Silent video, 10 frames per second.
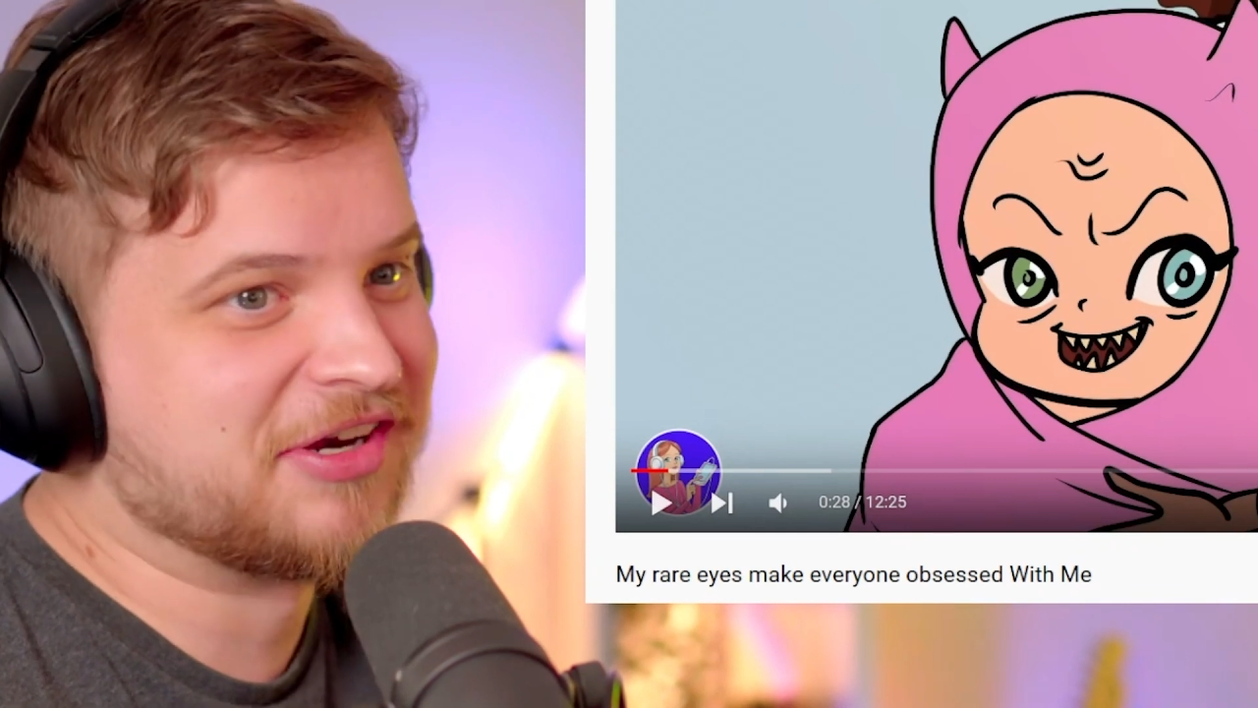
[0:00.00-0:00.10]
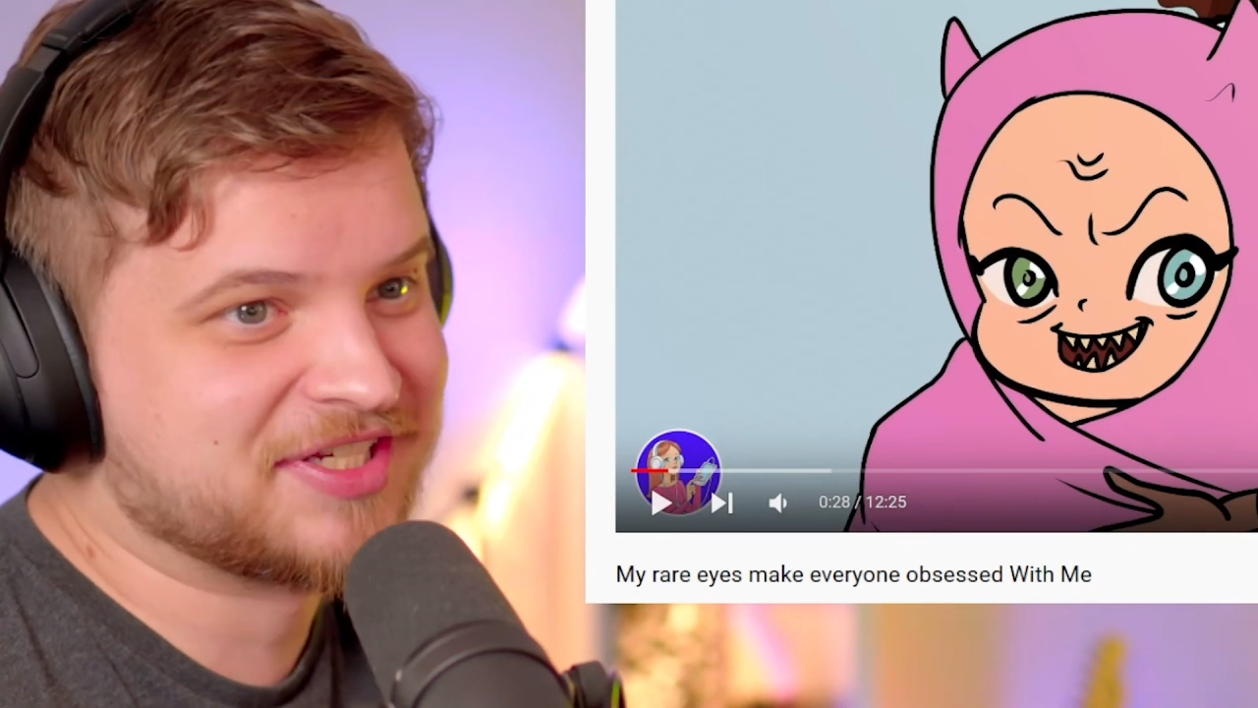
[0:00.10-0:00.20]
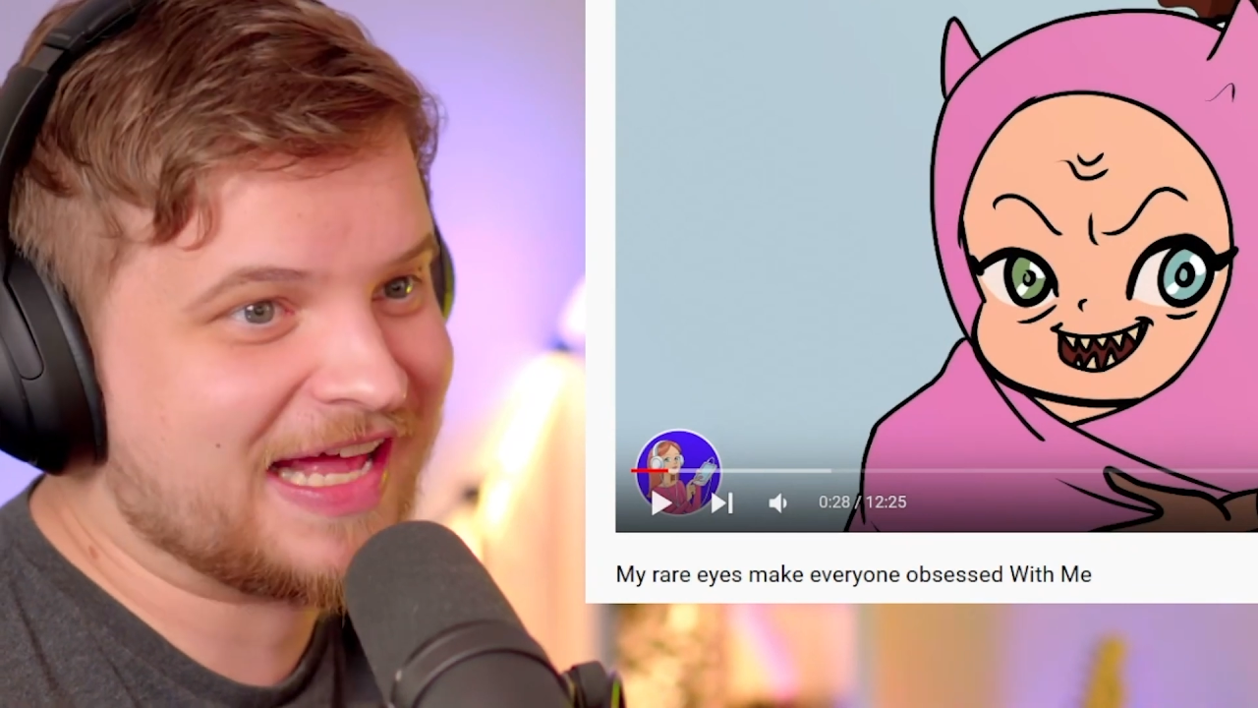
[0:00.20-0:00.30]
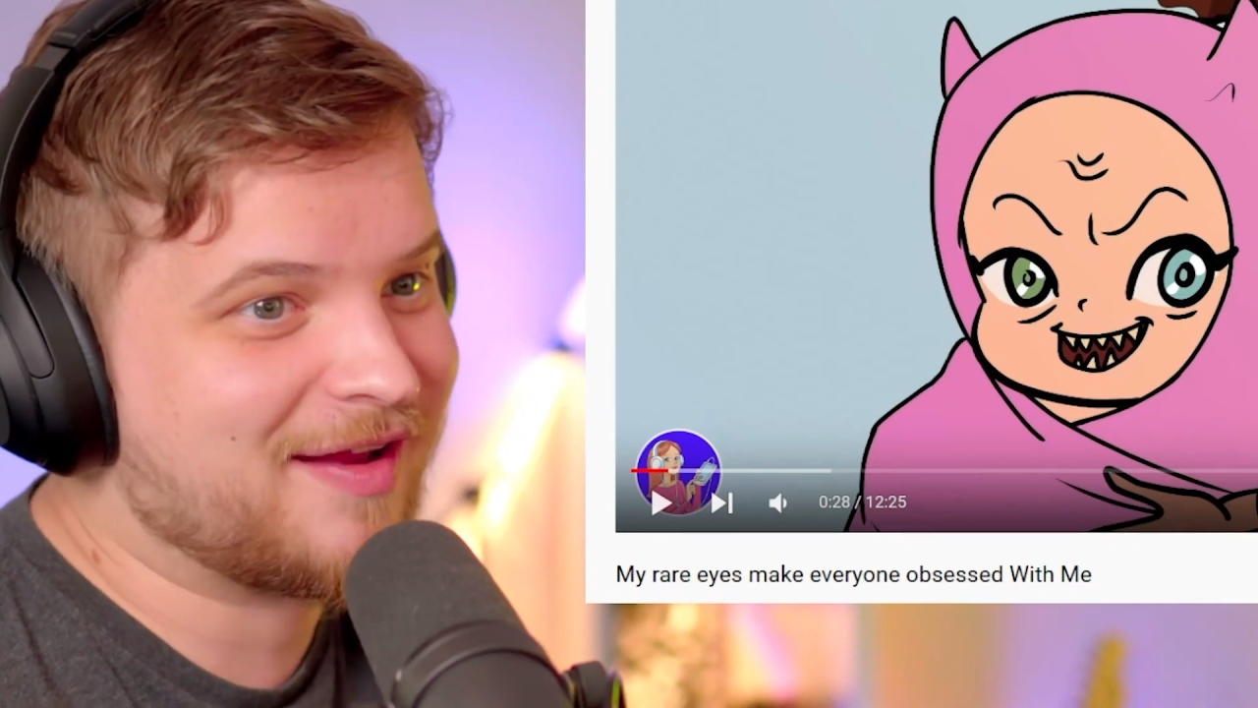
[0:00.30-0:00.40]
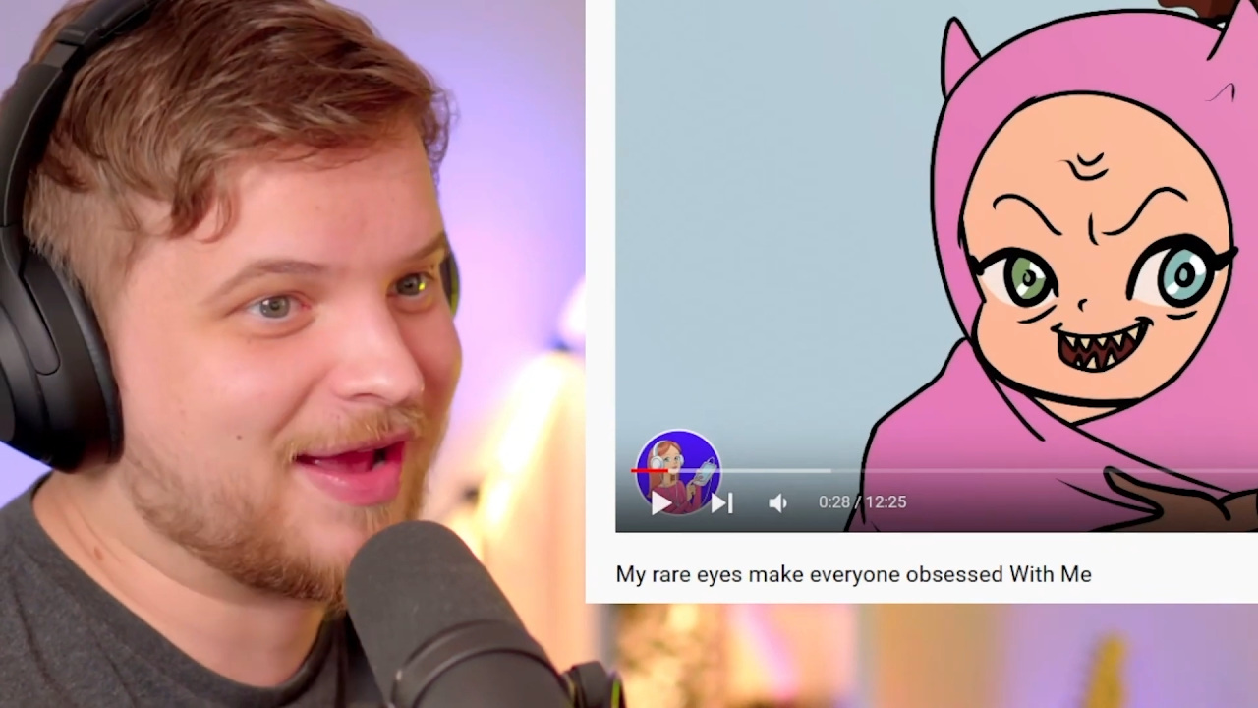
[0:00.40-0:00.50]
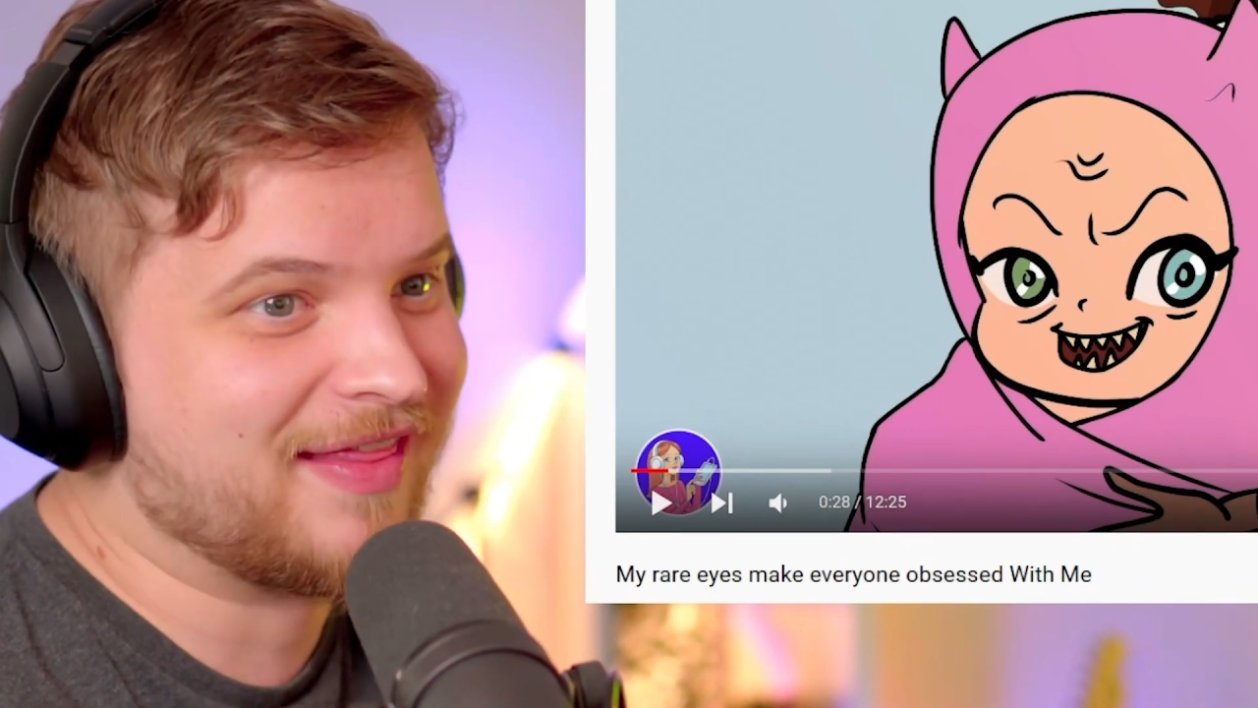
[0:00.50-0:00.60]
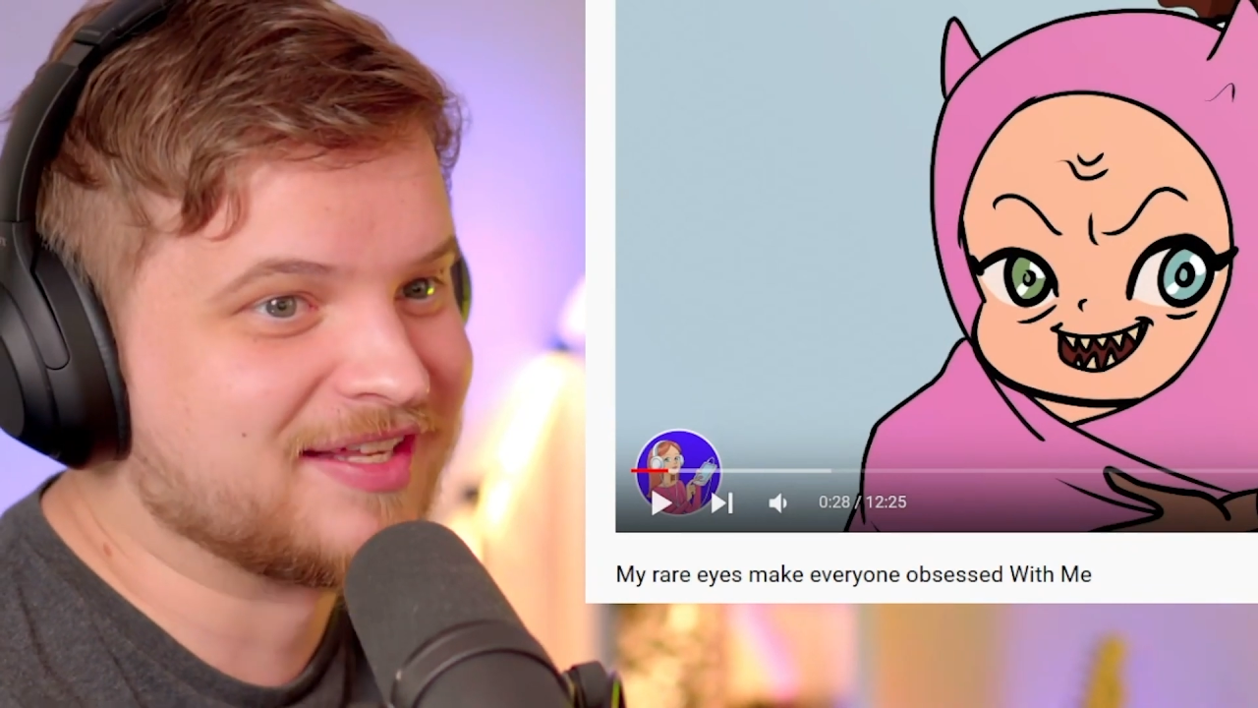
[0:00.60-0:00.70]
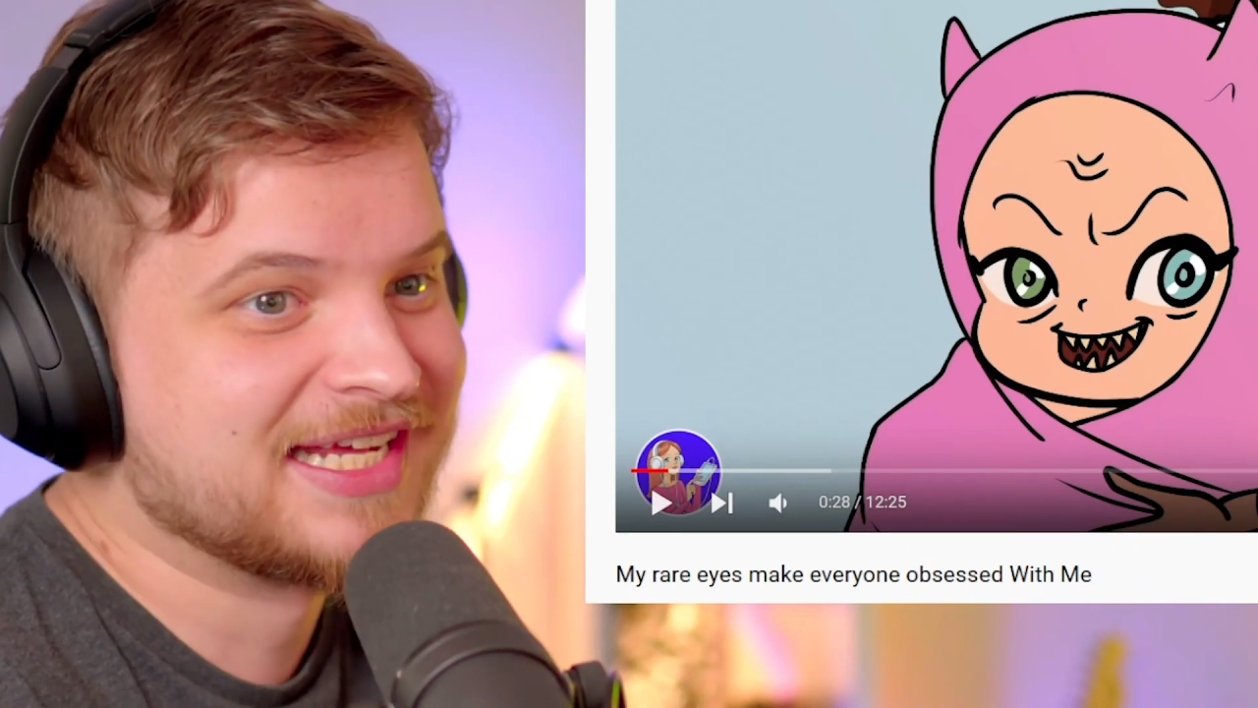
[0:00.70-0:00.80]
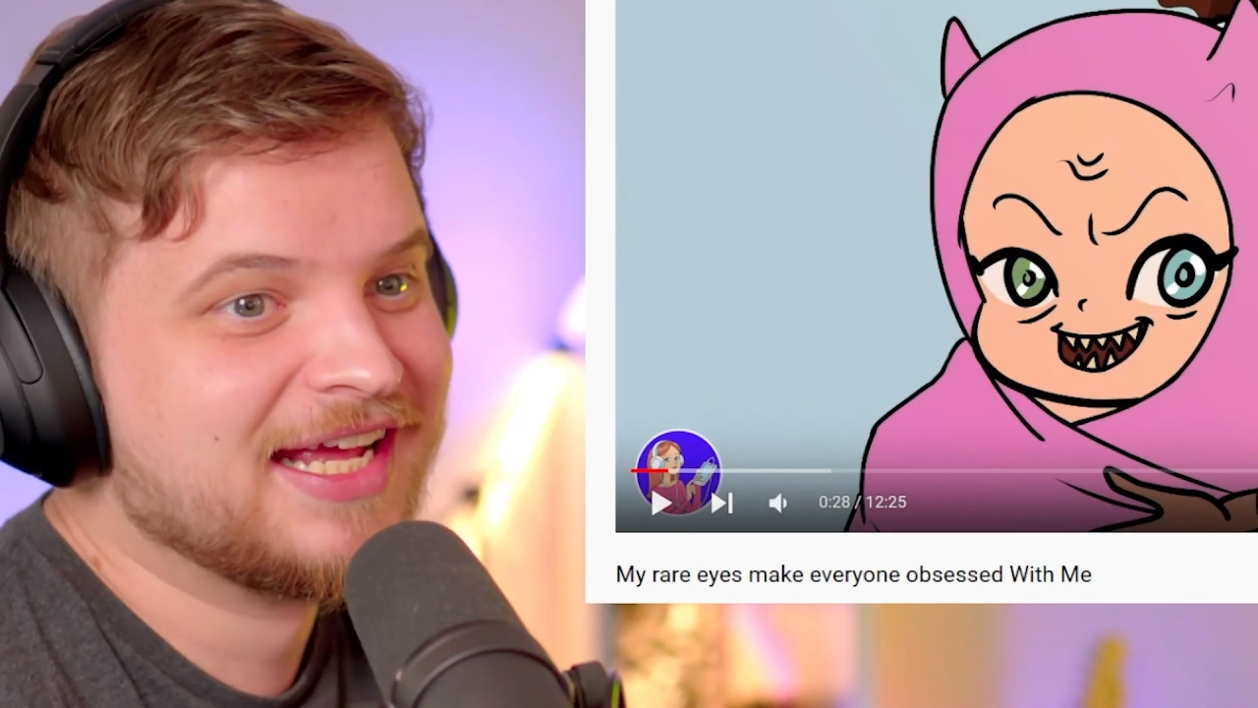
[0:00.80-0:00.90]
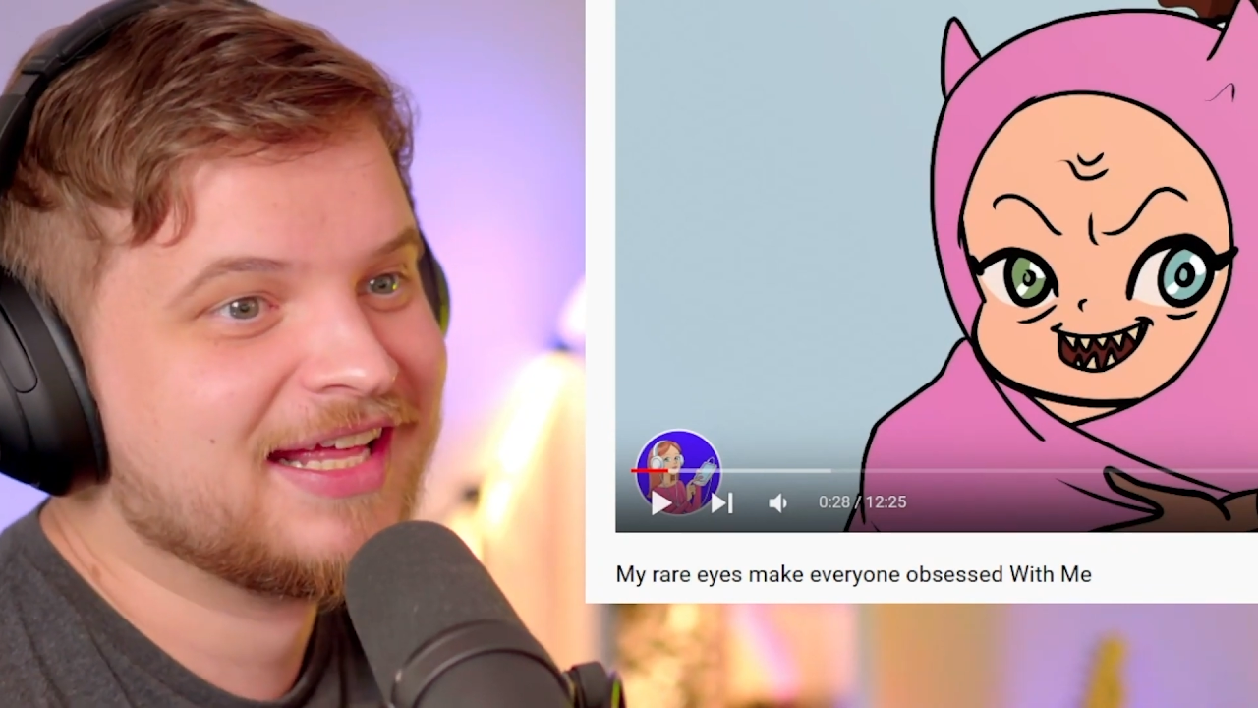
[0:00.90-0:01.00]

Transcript: your side about this.